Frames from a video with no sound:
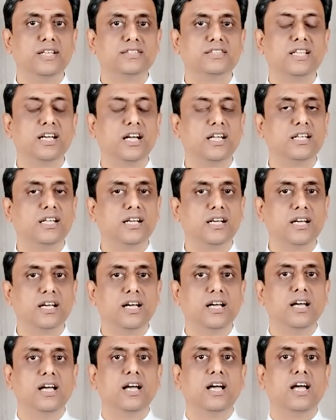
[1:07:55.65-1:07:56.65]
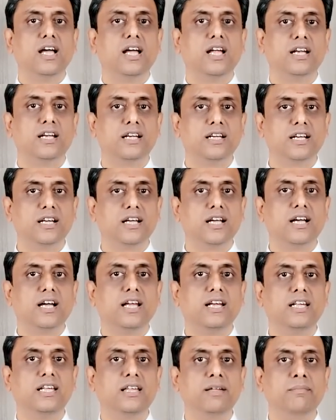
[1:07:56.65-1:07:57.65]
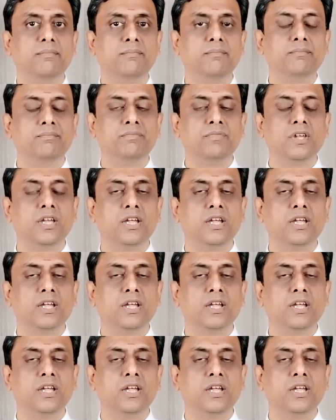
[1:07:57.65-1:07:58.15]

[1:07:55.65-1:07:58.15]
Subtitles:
a sadhak, and guide them